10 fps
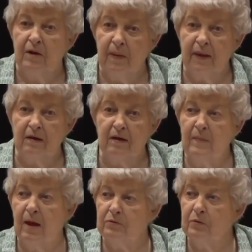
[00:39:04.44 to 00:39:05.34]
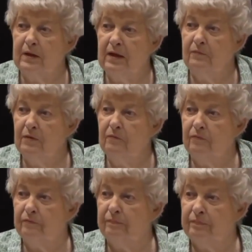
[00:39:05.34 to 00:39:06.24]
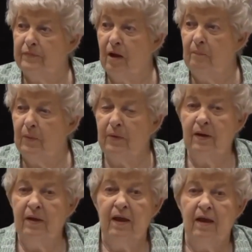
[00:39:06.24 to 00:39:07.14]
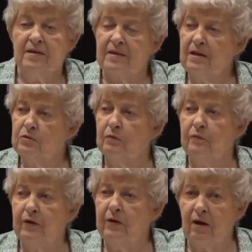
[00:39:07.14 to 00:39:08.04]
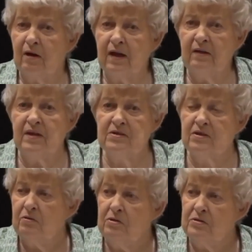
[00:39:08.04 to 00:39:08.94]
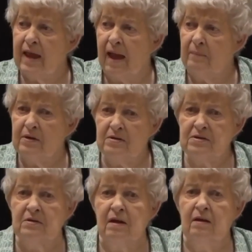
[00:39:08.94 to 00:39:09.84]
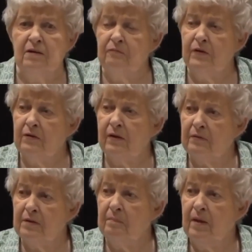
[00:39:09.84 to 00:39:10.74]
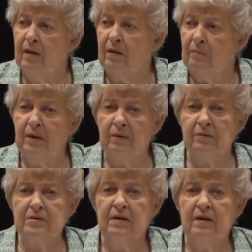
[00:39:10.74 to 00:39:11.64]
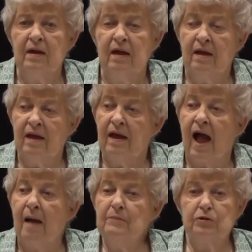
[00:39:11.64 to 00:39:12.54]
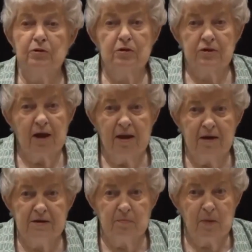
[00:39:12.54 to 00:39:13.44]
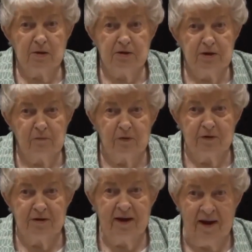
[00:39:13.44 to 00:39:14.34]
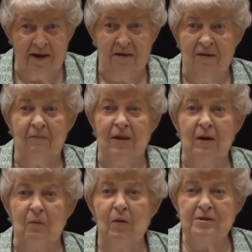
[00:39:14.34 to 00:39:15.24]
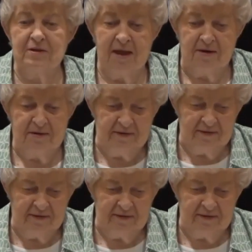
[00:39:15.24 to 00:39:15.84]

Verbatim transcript: to make it come out to an even number. Things were very archaic. They still use abacus to figure out the bills. I'm sure China is much different today than it was then.